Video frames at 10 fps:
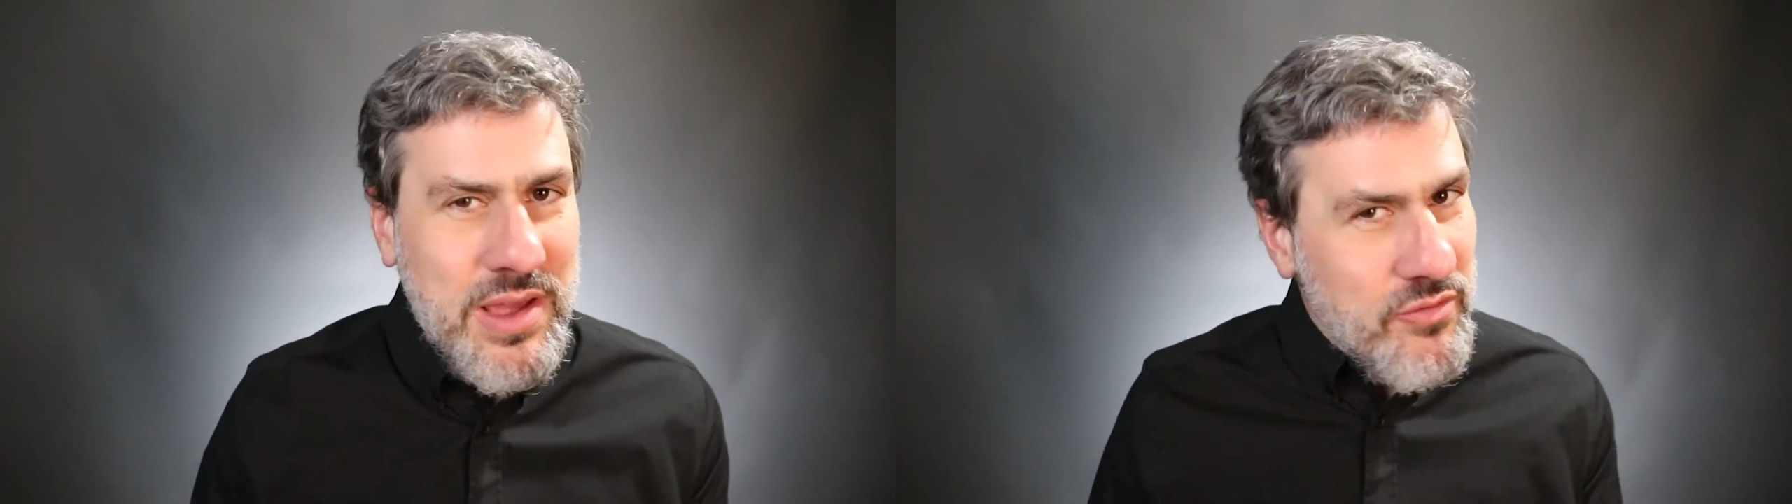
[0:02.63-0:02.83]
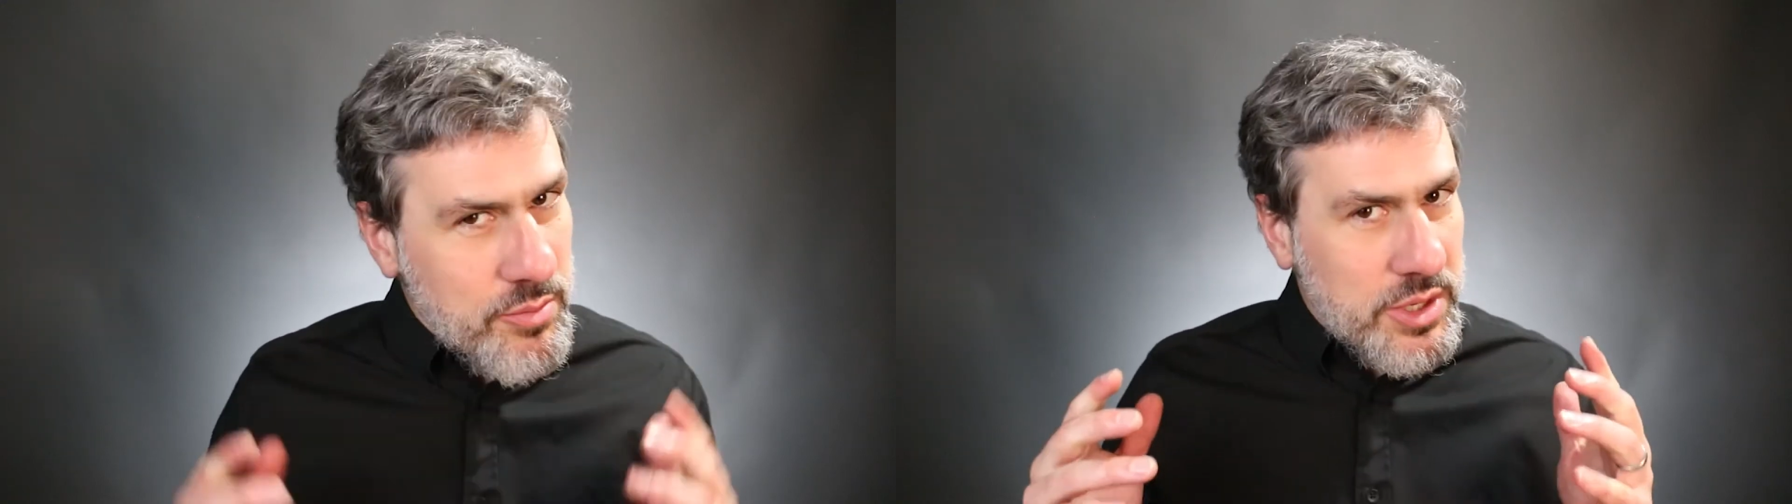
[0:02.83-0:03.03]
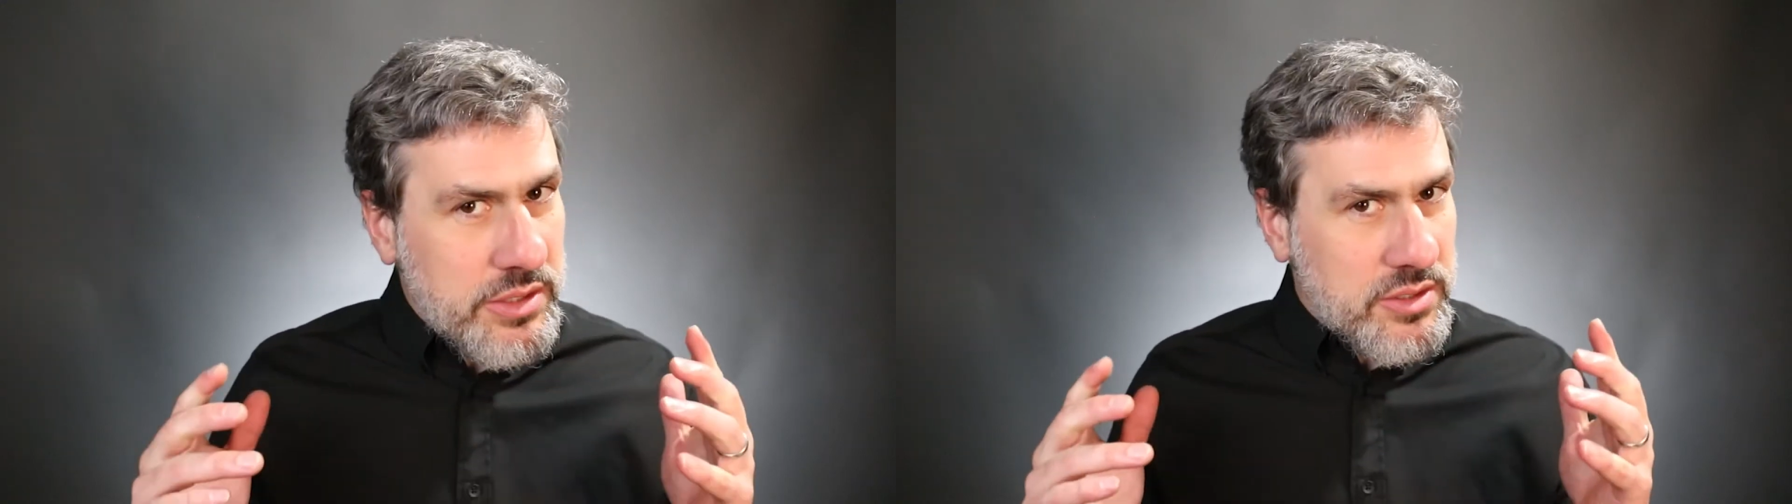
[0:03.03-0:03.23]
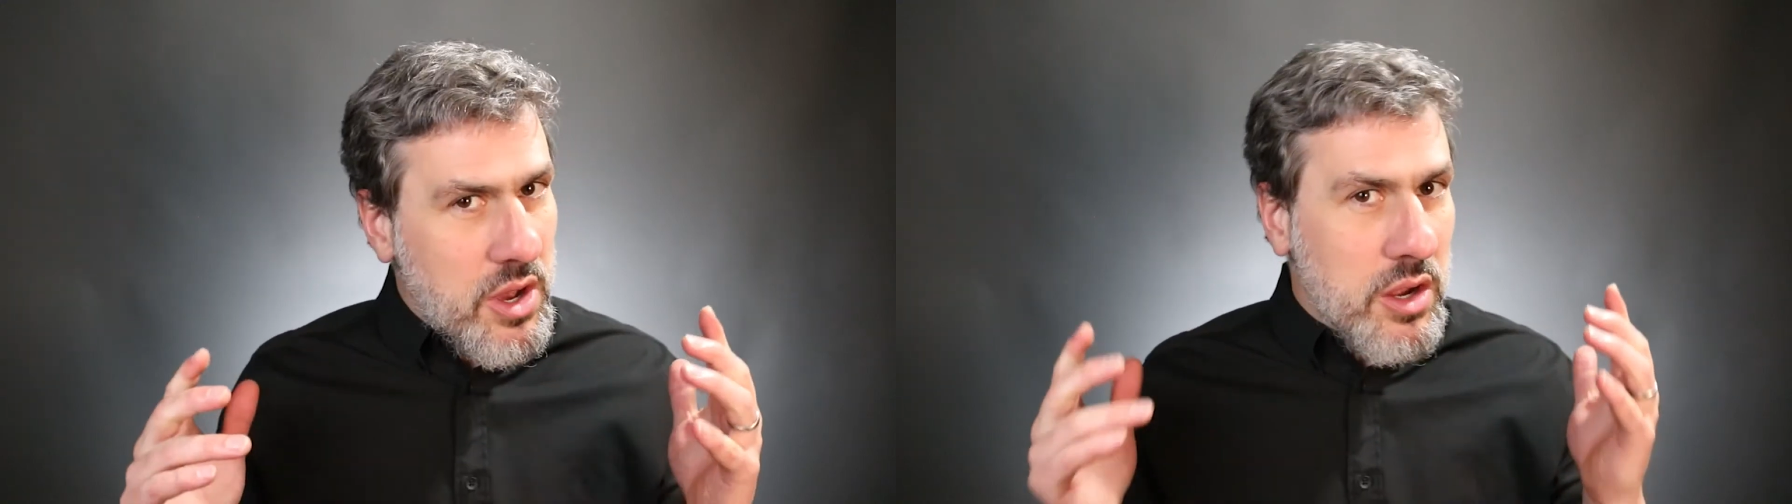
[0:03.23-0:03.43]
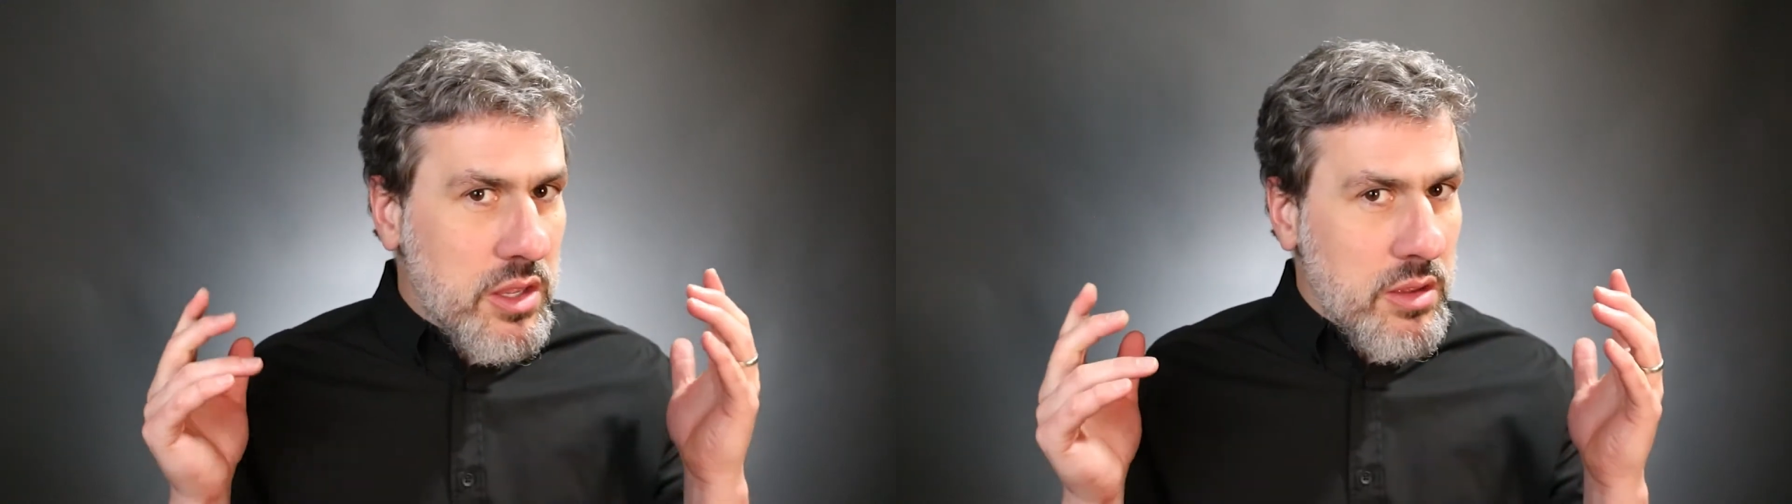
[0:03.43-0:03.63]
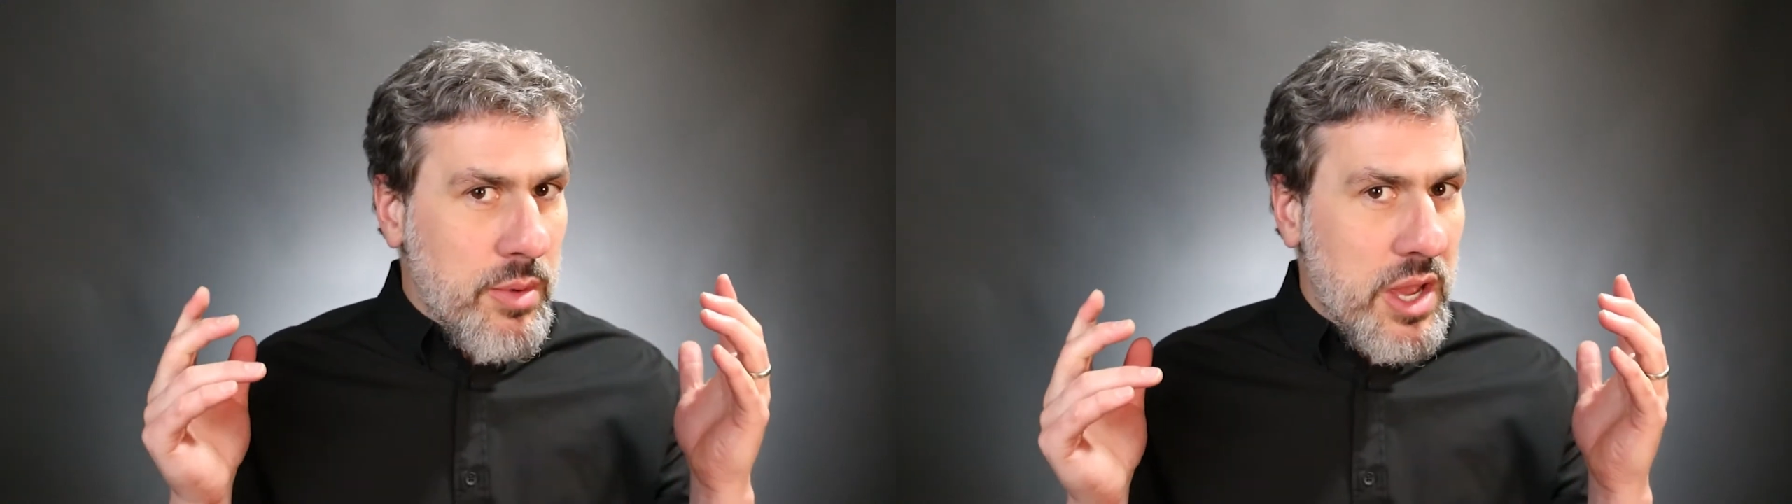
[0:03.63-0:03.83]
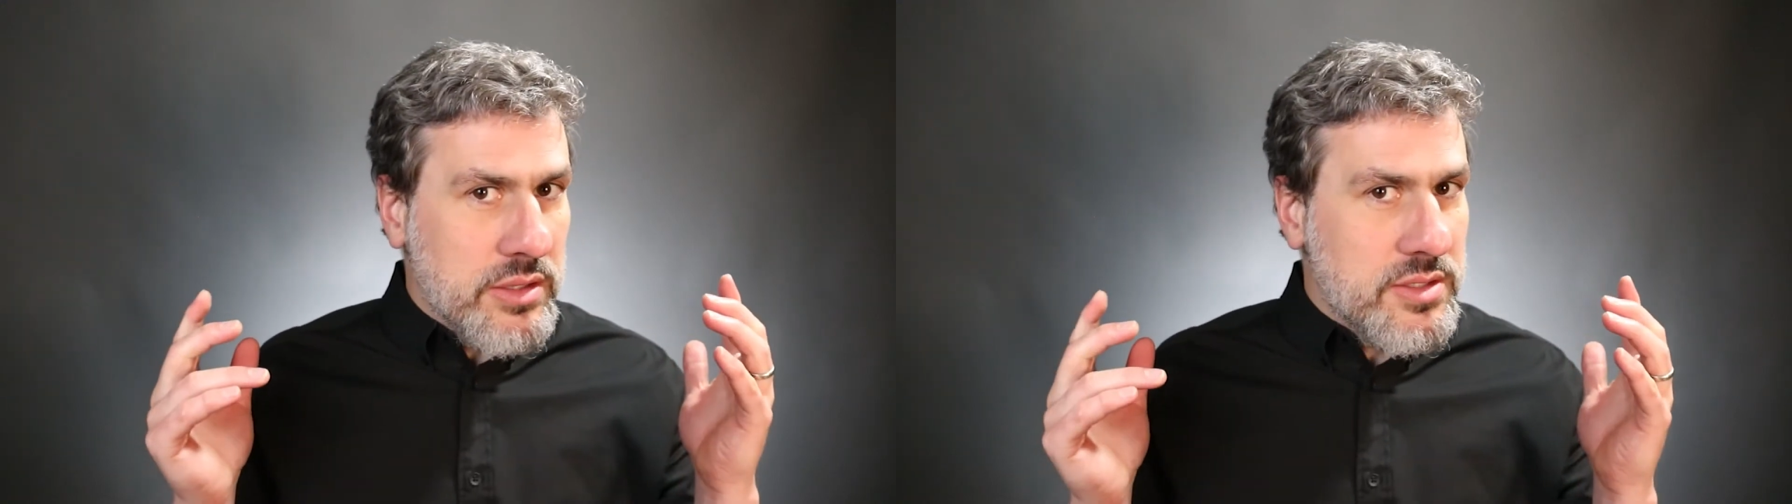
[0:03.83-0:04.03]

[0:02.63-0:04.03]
everybody's talking about